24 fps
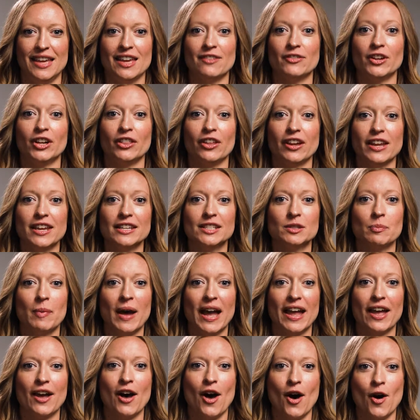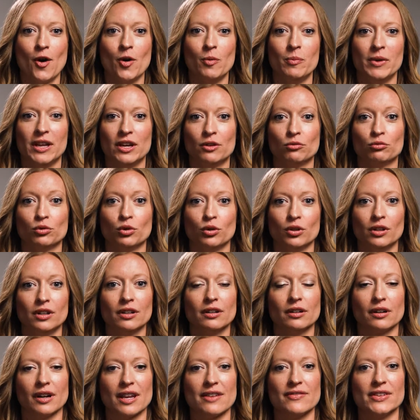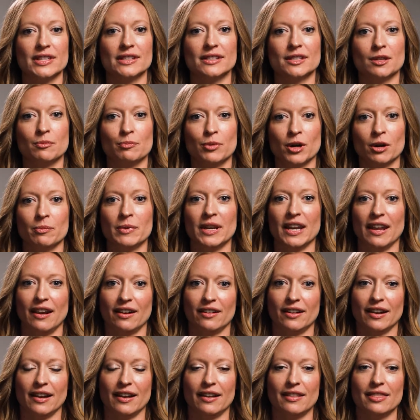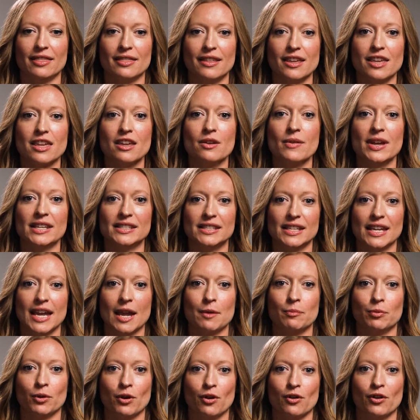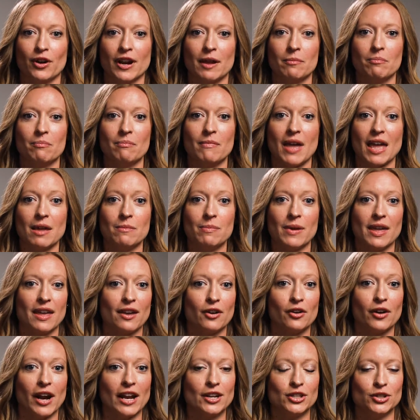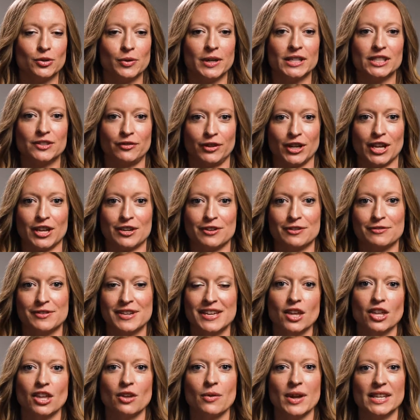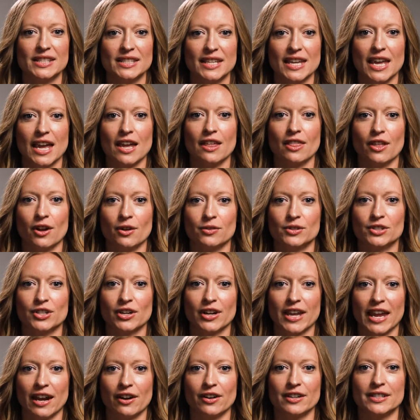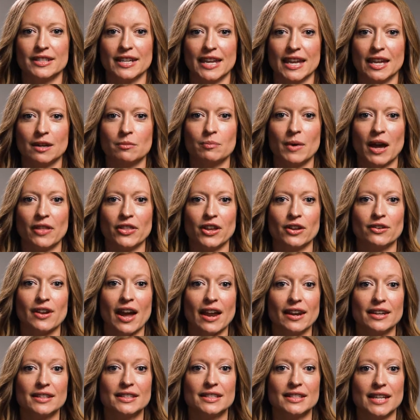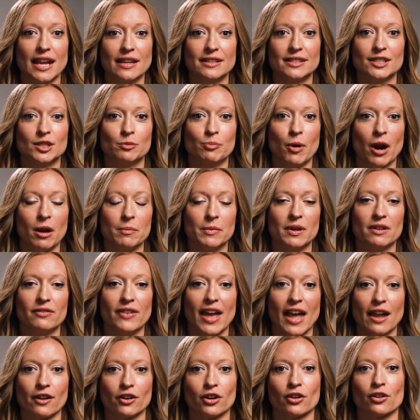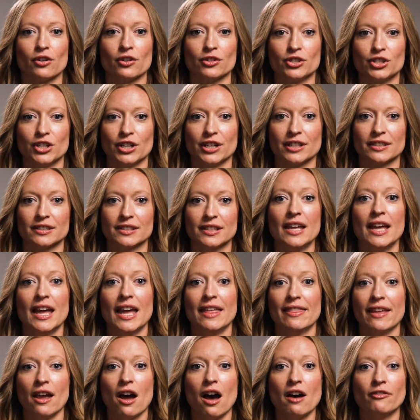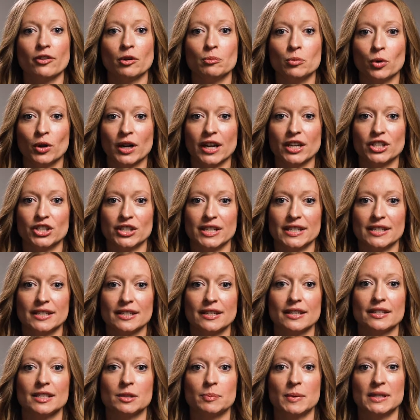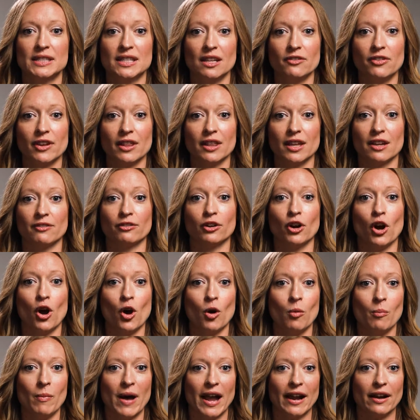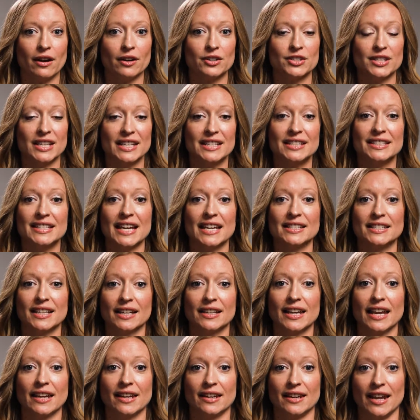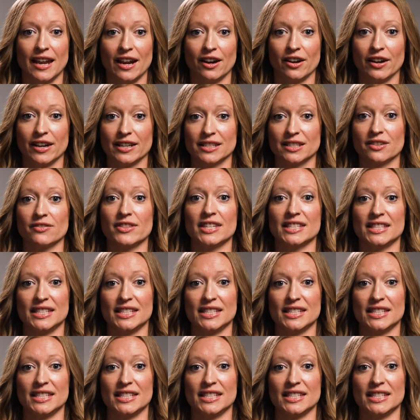If you're looking to buy a home in a rural or even suburban area, the USDA program may be a great choice for you. USDA loans are guaranteed by the United States Department of Agriculture, and they offer mortgages specifically for homebuyers in designated areas of the